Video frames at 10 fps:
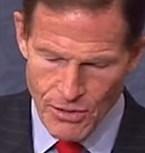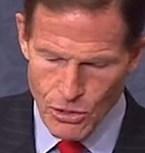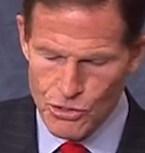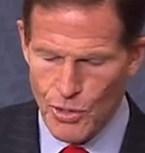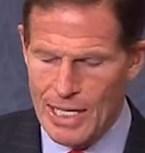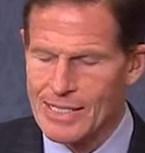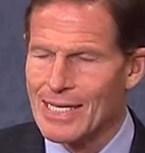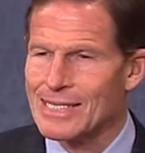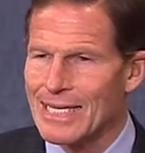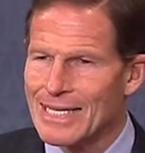those rights
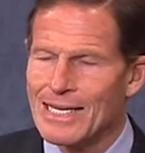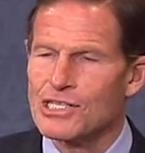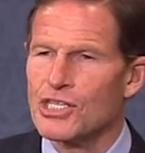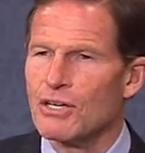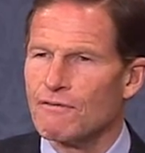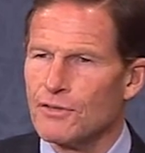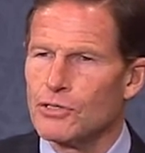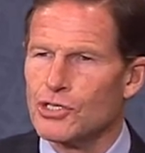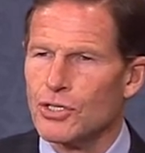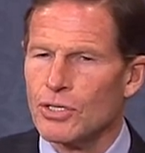as a condition of
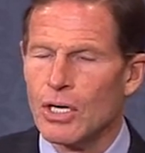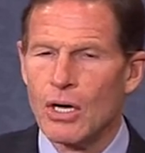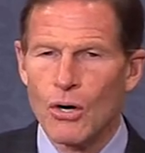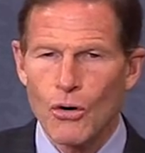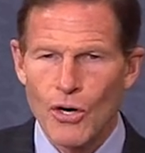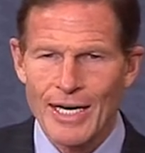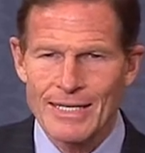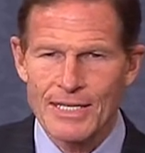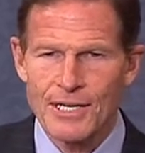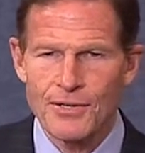future or
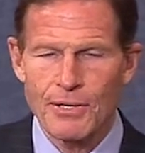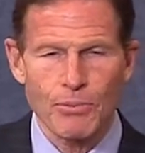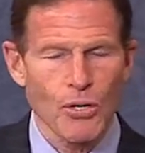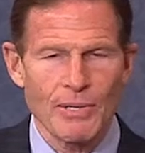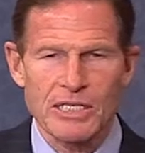continued employment.